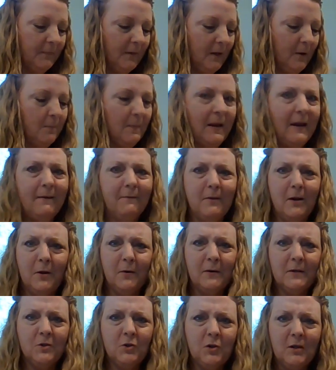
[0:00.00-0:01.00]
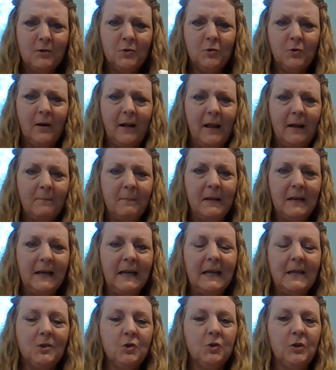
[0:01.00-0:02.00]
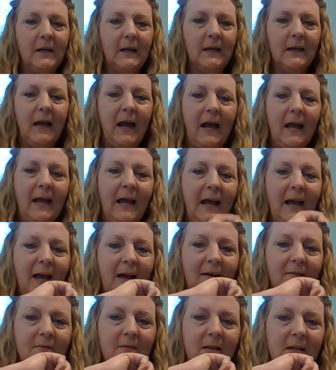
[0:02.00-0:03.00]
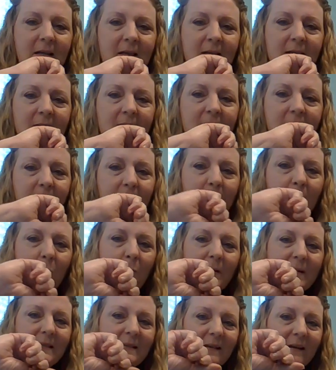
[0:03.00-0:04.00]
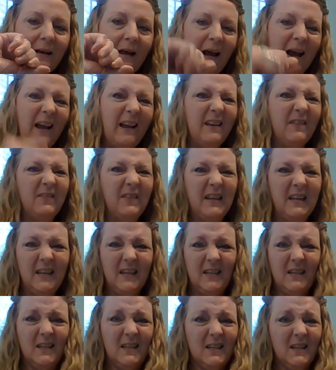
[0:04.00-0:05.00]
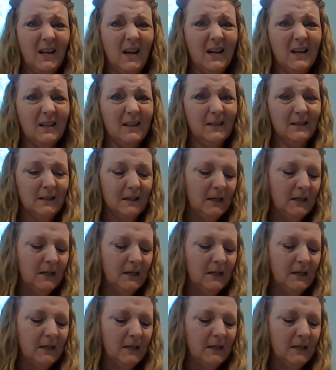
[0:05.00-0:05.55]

You may have noticed yesterday I've been itching. I have some poison ivy. Yuck.